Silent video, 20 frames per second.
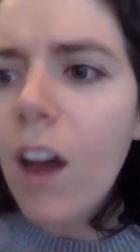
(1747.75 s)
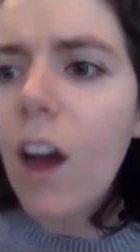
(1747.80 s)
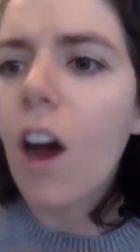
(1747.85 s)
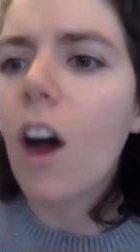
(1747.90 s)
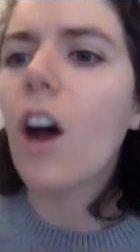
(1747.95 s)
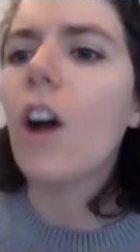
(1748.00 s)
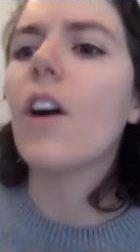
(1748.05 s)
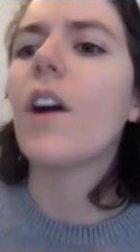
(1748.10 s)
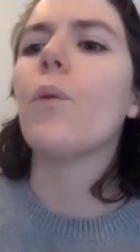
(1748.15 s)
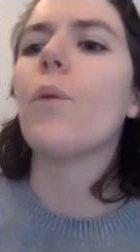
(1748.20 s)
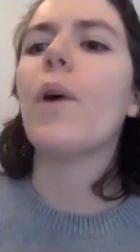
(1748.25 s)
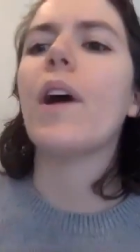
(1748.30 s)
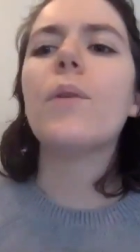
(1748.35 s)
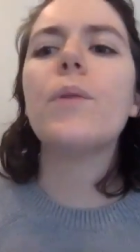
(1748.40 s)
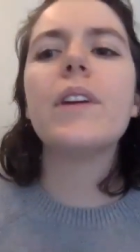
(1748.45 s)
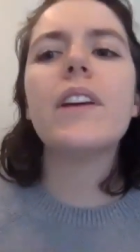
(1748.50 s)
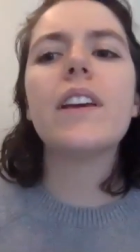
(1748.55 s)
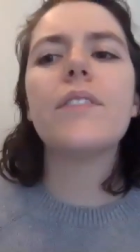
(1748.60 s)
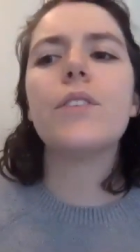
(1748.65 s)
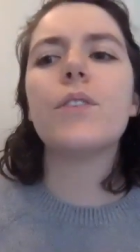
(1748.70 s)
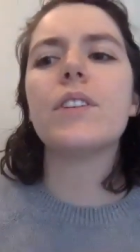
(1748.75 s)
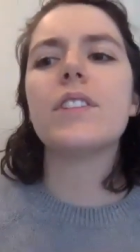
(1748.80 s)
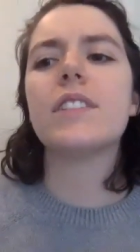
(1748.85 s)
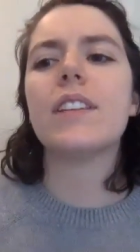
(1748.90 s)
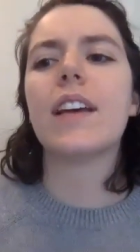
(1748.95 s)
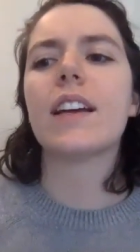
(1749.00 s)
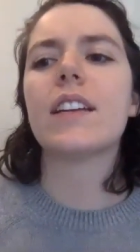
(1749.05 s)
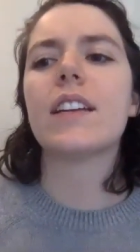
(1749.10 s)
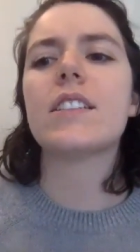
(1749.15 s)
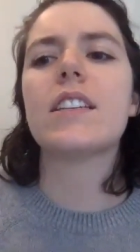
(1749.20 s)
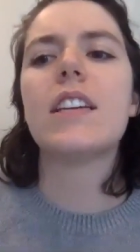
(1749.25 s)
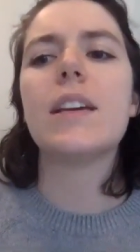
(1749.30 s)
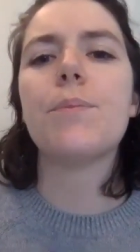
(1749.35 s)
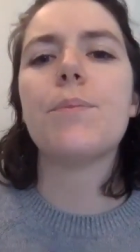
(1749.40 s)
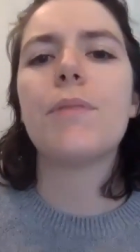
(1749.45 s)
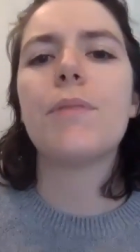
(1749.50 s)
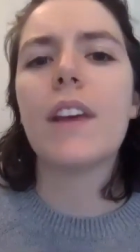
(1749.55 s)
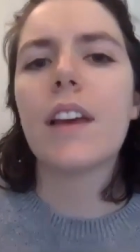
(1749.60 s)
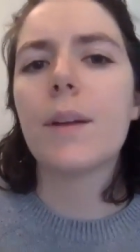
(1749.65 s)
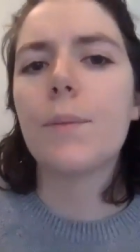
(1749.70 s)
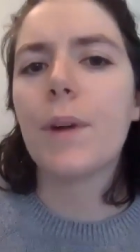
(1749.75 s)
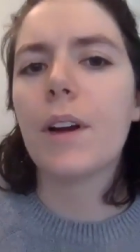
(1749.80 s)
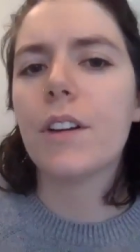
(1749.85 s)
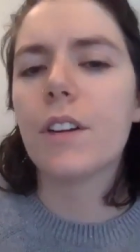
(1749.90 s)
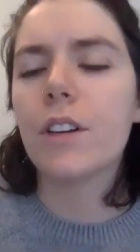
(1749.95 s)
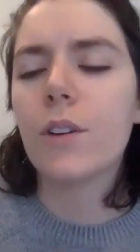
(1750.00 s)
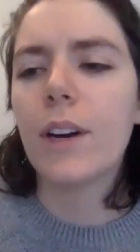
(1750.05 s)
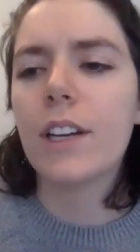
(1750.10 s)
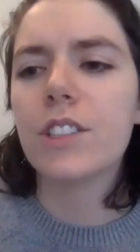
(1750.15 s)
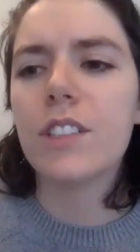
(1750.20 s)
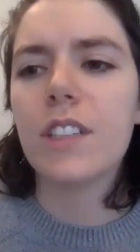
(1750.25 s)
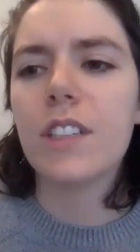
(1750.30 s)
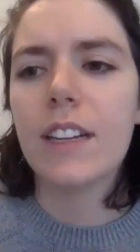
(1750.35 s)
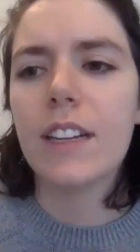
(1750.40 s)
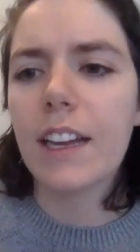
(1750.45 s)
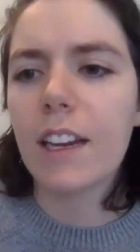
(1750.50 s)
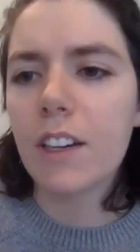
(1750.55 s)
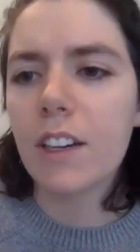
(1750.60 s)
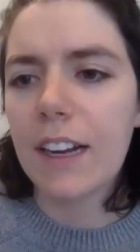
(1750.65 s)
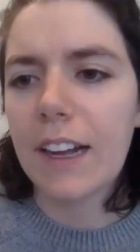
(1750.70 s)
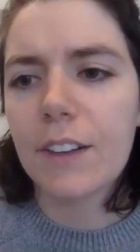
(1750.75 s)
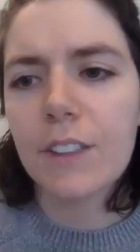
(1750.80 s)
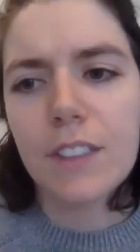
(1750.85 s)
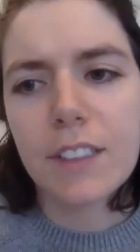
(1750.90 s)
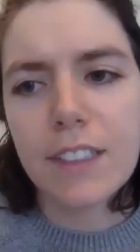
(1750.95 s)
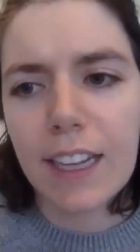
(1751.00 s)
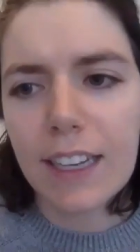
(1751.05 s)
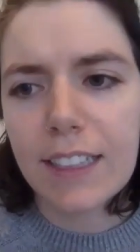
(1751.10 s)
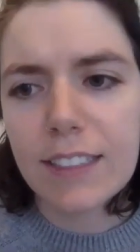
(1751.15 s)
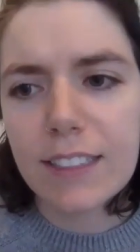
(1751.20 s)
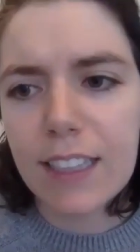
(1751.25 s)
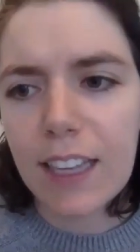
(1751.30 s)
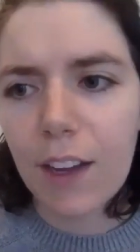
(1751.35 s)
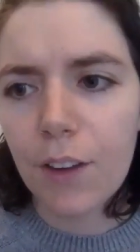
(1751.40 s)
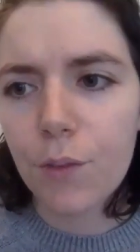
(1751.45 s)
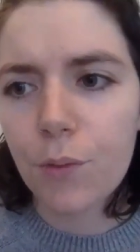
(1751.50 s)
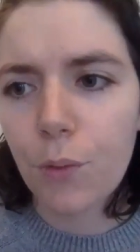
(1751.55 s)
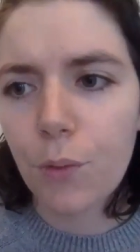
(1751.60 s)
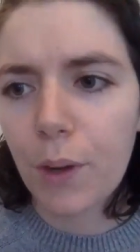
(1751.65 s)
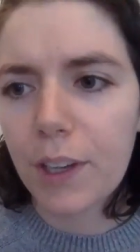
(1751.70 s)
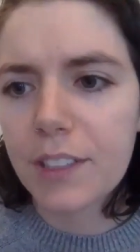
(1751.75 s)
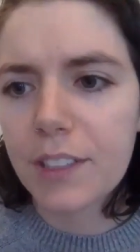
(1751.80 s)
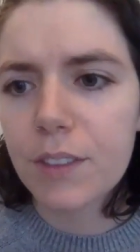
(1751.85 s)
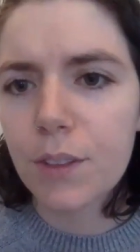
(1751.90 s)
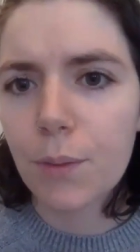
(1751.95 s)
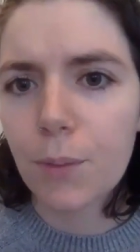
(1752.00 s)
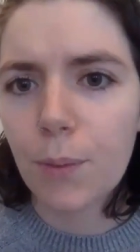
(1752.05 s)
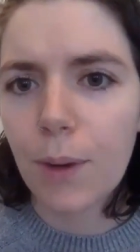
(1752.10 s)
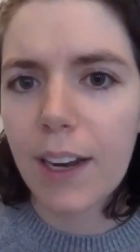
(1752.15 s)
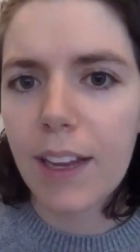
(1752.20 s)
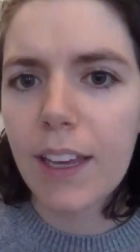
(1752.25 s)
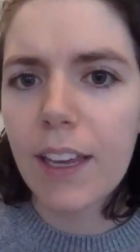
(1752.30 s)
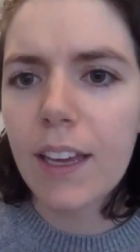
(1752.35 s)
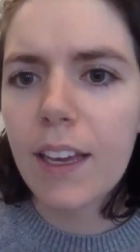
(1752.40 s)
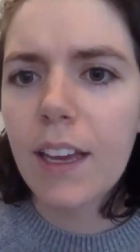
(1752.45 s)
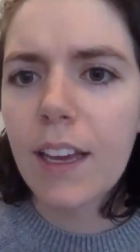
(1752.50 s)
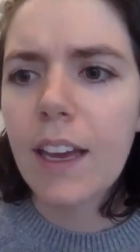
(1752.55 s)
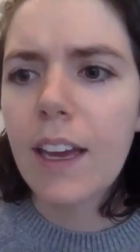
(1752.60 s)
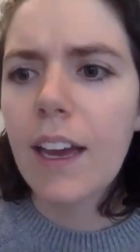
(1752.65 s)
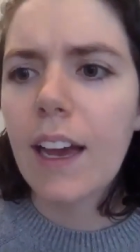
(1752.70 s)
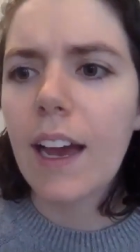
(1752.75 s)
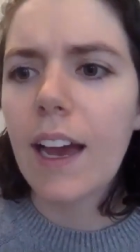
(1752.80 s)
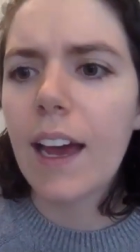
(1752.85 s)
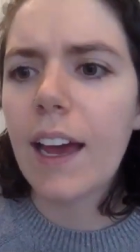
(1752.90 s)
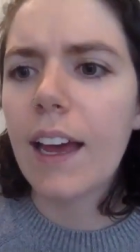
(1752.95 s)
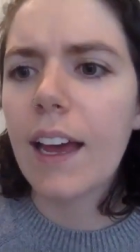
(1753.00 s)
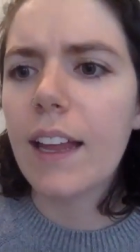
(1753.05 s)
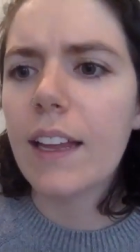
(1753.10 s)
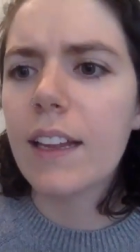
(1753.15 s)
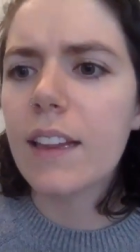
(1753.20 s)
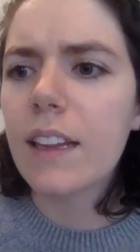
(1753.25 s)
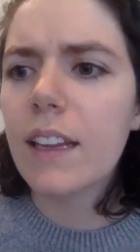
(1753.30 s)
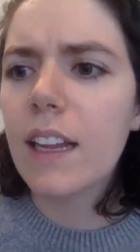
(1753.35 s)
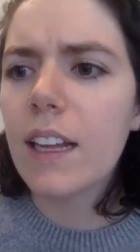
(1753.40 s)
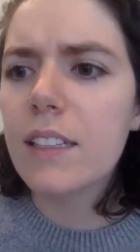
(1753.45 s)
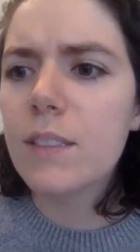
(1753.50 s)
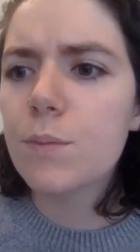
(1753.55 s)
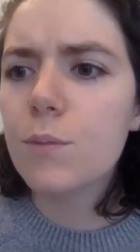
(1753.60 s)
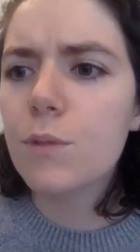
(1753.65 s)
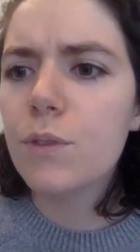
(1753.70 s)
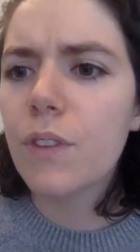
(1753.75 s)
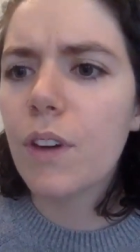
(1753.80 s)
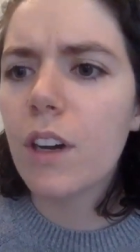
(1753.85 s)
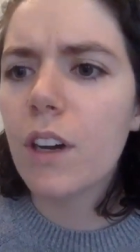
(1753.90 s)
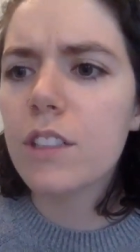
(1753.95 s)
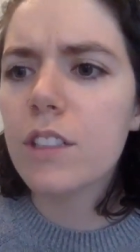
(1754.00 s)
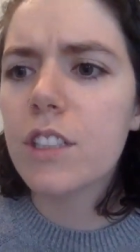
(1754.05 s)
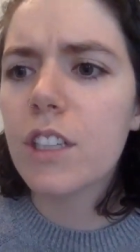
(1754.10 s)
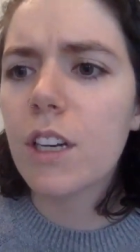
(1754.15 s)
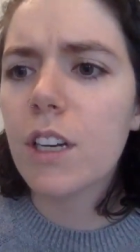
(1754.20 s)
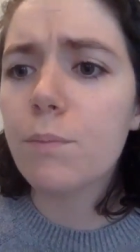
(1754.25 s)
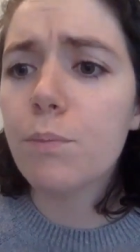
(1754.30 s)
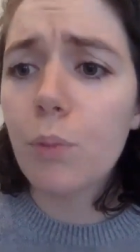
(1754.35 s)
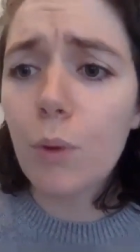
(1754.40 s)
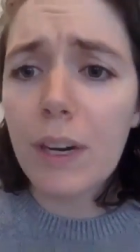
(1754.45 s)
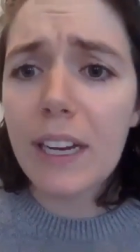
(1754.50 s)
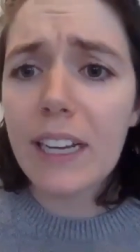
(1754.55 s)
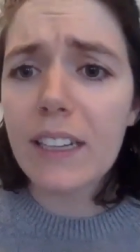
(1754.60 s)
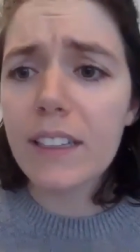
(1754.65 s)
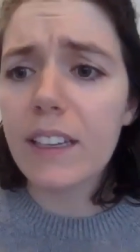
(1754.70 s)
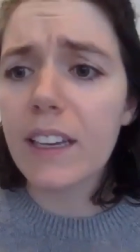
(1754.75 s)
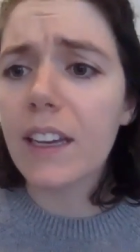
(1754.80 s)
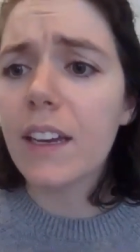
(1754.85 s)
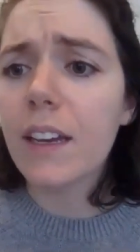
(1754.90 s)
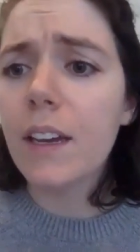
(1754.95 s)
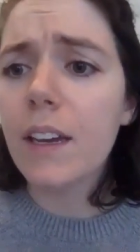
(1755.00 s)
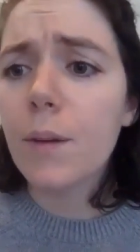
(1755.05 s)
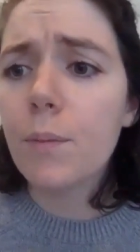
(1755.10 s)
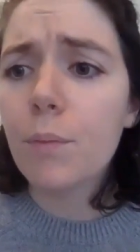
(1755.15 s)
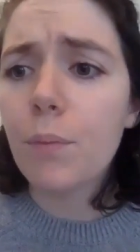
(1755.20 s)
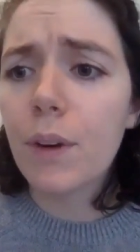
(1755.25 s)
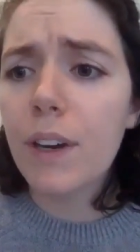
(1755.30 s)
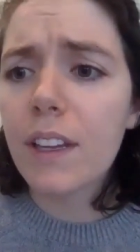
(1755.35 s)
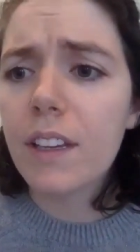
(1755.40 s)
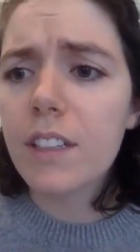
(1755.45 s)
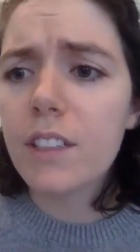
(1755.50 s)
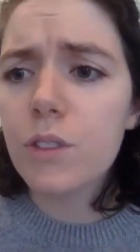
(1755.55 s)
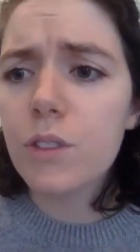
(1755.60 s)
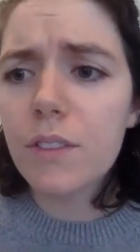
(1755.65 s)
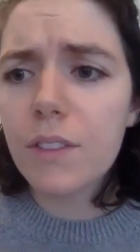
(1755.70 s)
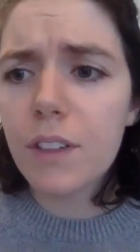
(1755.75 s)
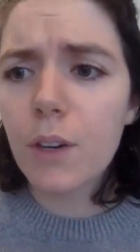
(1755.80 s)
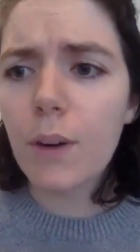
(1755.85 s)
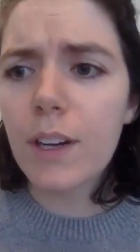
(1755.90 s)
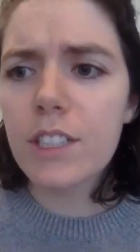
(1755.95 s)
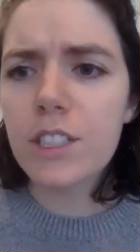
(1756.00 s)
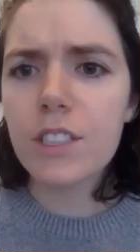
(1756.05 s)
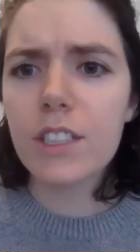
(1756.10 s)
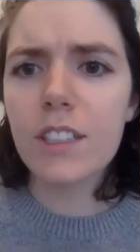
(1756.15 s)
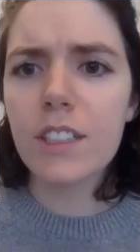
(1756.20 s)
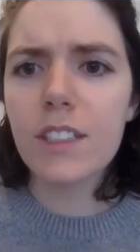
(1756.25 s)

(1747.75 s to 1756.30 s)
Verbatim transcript: All right, why don't we give you a second to keep thinking about your question and get your nice loud voice ready. And let's move on to Brantley. Brantley, do you have a question?